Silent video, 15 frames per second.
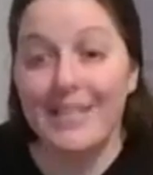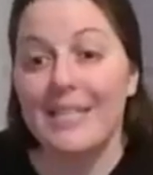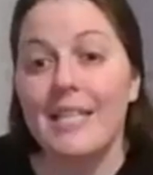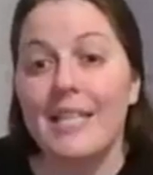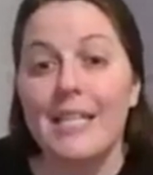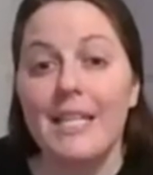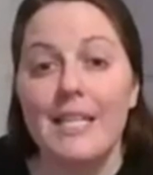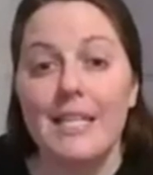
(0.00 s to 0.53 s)
and
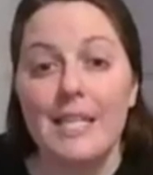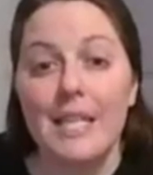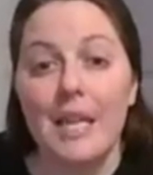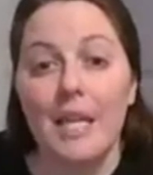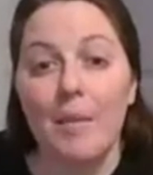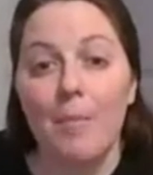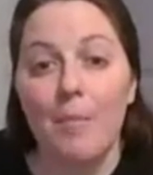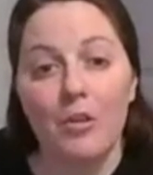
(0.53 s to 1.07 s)
easily
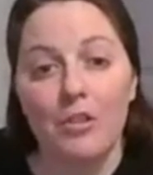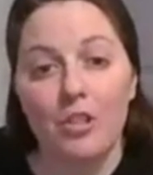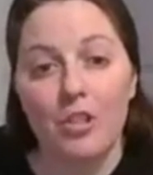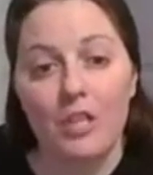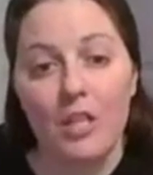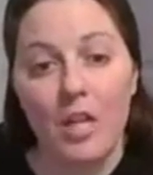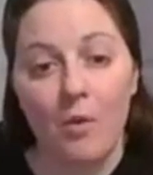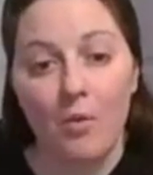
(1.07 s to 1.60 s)
push
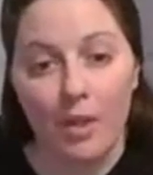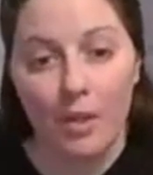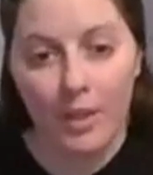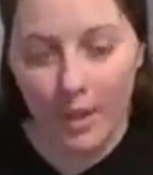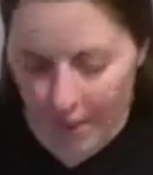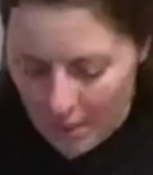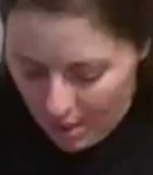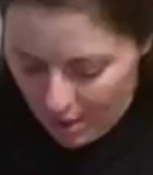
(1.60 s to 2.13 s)
down on it.
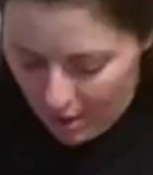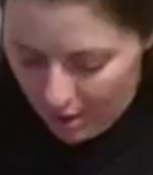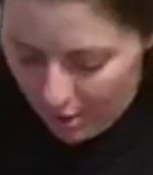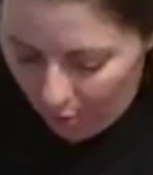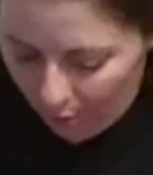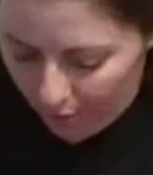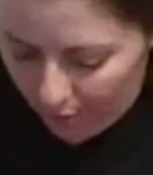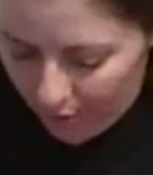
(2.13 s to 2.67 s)
You
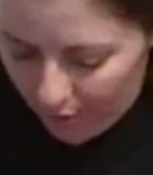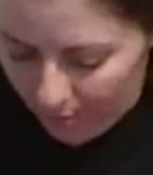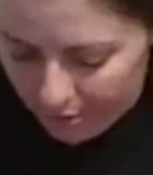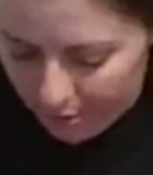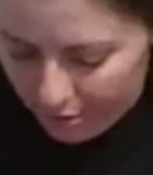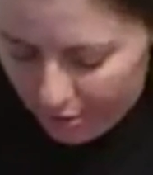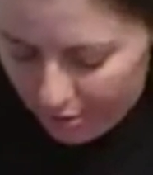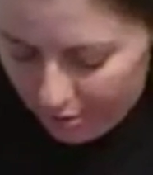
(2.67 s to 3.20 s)
don't want to
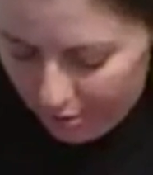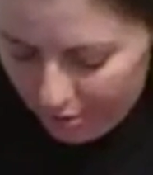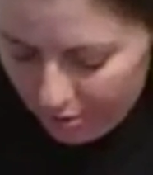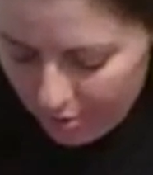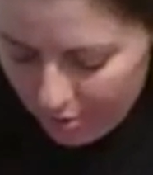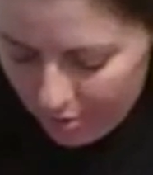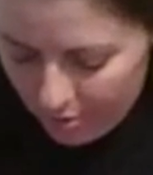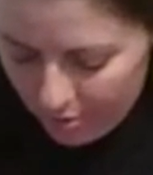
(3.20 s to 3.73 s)
push
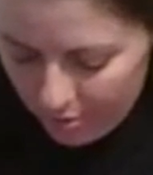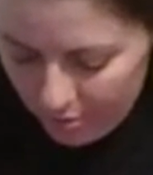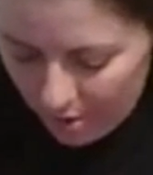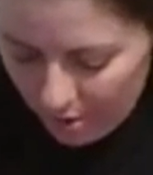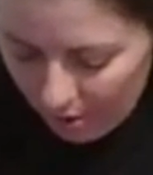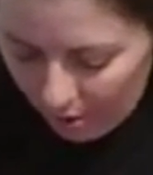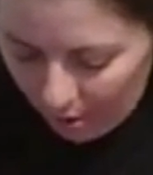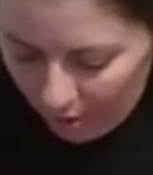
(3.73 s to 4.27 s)
too
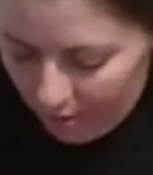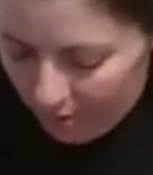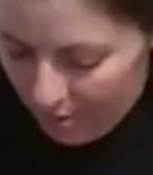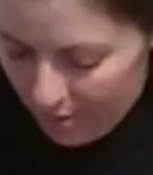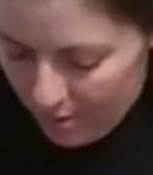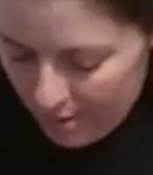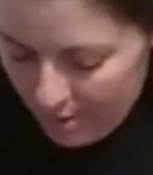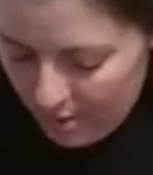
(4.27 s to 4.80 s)
hard
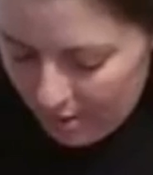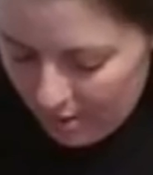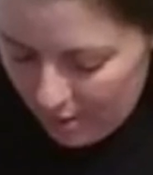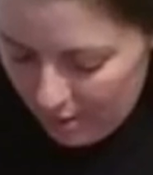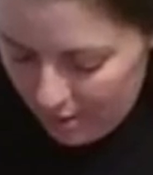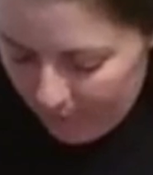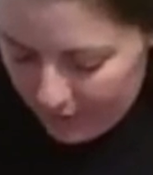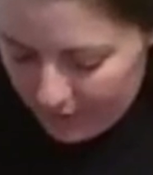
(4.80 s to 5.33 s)

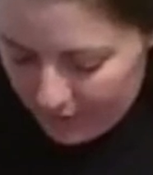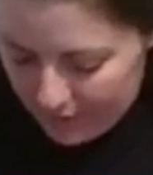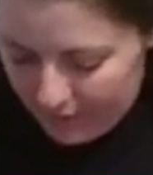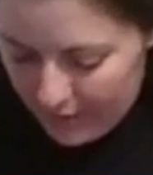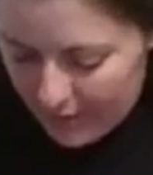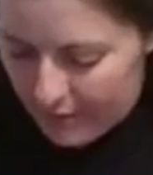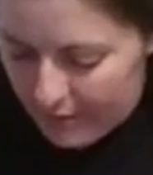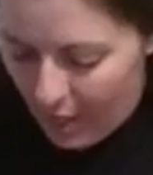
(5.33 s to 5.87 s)
because it
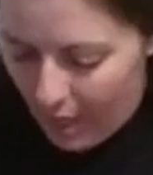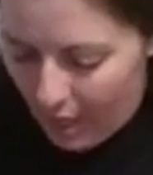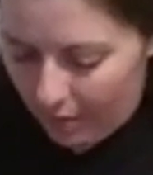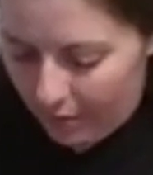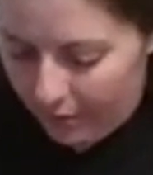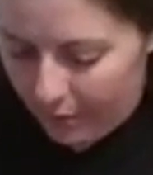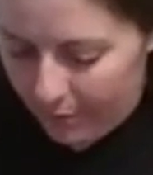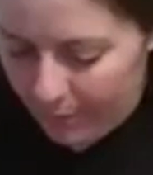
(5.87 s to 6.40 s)
is hot
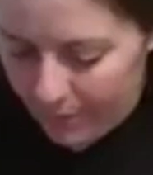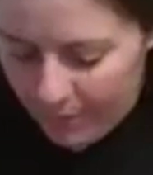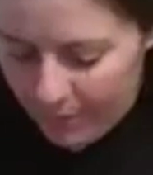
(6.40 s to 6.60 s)
glue.